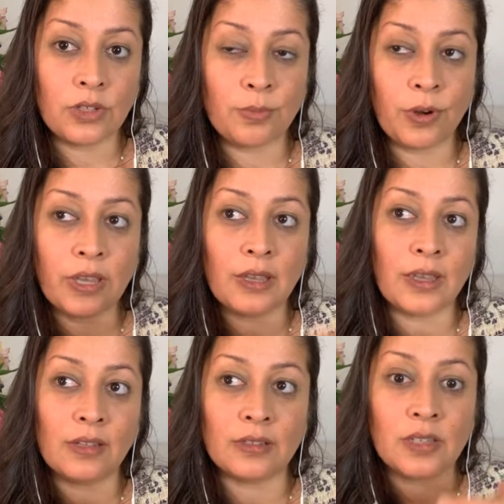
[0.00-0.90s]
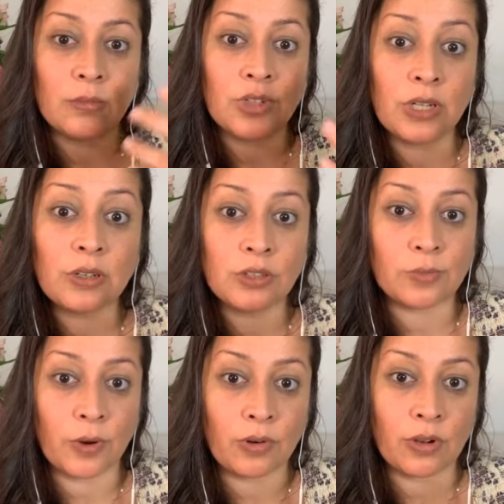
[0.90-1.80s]
bringing in some
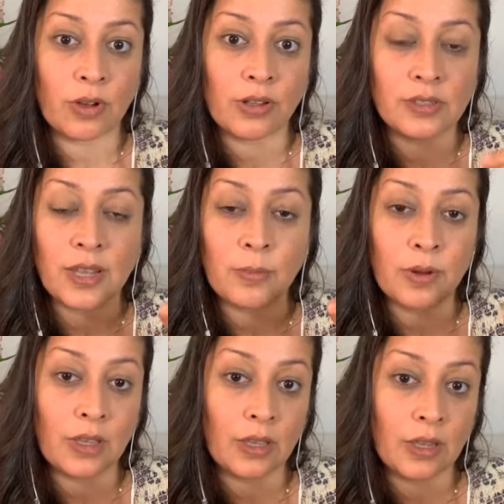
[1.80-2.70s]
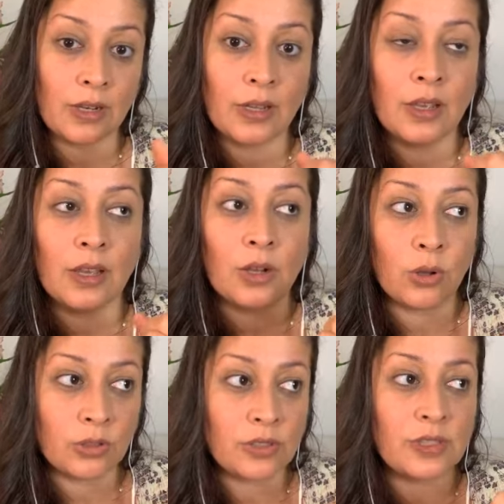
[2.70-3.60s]
shingles protocols, like bringing in
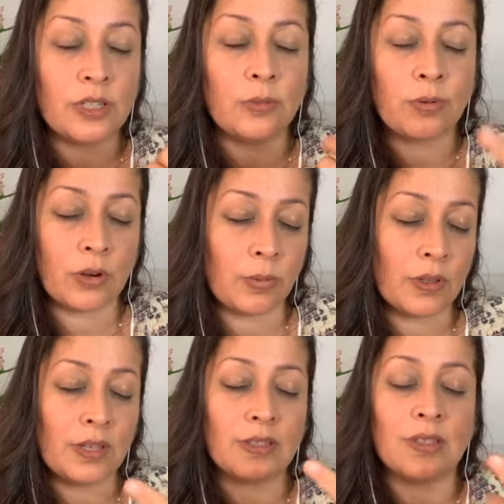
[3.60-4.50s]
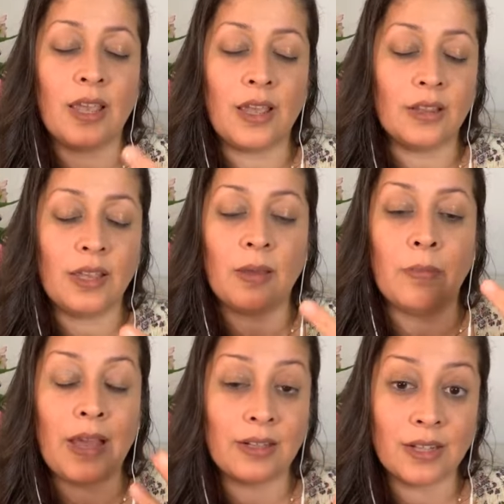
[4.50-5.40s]
golden seal, propolis,
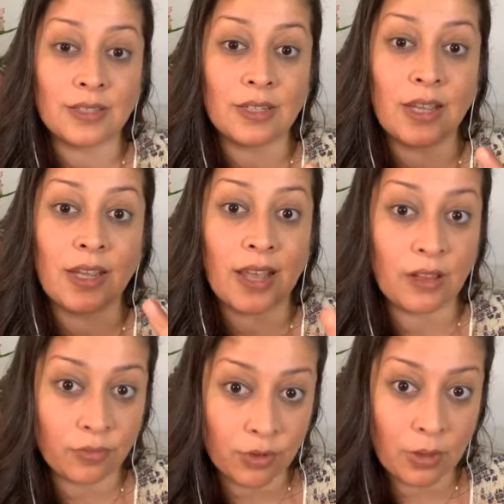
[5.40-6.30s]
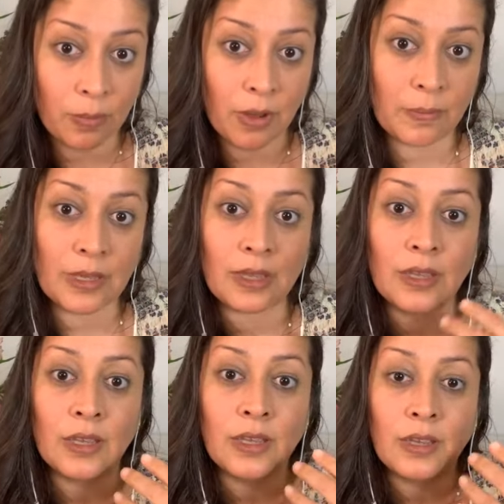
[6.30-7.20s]
ALA, maglycinate, California
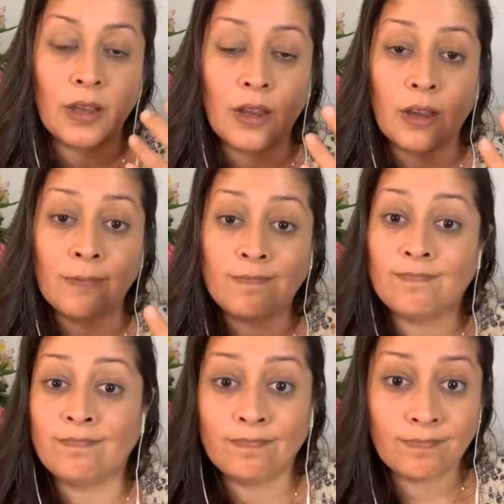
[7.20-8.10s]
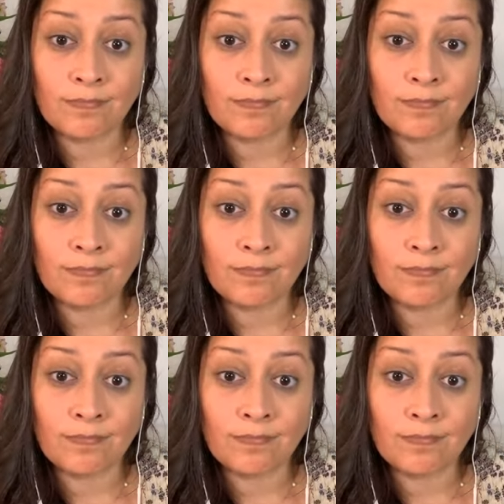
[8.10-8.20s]
poppy, um,